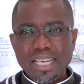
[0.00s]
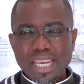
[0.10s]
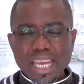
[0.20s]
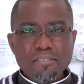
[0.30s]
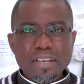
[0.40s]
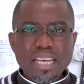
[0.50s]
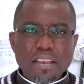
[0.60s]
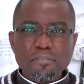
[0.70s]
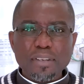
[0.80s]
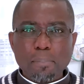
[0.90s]
even
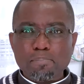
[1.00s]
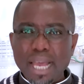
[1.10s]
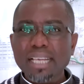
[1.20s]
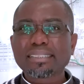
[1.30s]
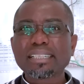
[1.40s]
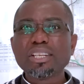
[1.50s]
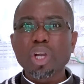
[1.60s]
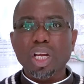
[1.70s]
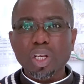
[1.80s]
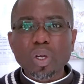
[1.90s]
if the person you
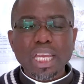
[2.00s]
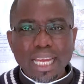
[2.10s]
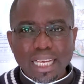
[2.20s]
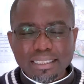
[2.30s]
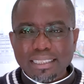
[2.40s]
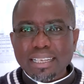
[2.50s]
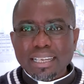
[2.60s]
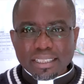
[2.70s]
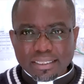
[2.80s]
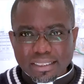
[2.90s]
are looking at
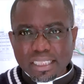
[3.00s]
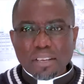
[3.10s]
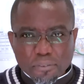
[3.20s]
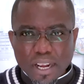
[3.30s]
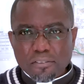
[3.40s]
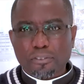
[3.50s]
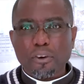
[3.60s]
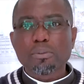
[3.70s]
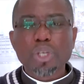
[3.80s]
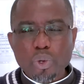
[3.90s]
is different
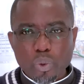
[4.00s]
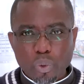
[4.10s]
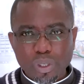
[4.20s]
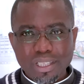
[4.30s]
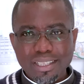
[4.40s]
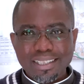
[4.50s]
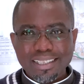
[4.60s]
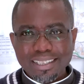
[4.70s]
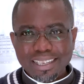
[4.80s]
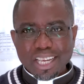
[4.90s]
from you
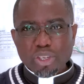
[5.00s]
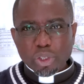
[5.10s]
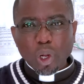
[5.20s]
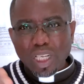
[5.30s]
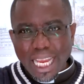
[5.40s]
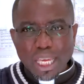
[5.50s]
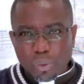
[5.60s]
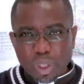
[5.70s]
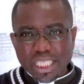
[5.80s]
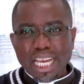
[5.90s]
and you don't like
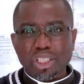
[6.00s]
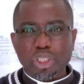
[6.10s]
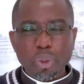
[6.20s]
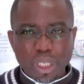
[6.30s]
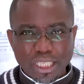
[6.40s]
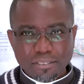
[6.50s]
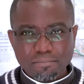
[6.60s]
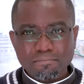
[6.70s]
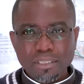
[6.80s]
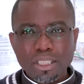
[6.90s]
what they are doing,
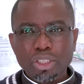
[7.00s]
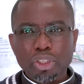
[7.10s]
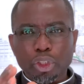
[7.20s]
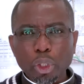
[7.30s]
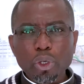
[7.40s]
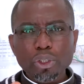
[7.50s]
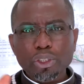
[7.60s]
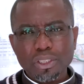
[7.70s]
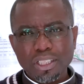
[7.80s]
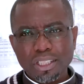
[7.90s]

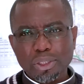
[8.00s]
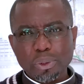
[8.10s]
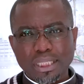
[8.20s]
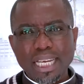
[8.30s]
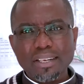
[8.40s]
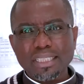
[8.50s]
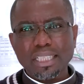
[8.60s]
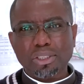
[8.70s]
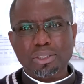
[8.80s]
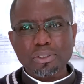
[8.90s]
choose to tell
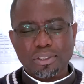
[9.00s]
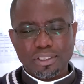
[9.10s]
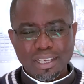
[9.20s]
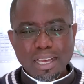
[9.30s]
the truth,